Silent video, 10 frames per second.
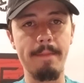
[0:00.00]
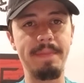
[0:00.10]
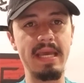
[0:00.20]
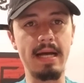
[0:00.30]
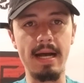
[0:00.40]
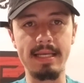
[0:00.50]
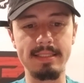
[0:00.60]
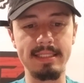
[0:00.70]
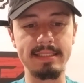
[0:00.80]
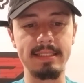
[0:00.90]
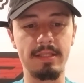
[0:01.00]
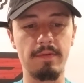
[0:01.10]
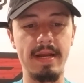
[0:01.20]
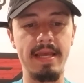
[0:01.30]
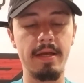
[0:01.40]
Peacock is 6 and
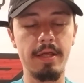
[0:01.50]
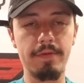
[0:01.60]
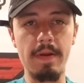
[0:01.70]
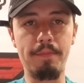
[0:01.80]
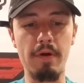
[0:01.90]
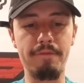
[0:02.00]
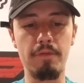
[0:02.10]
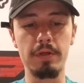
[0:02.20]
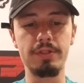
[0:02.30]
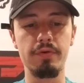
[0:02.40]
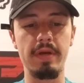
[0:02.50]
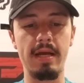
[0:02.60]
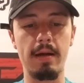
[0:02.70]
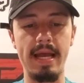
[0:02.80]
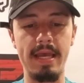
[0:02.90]
3, 3.42
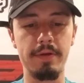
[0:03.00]
ERA.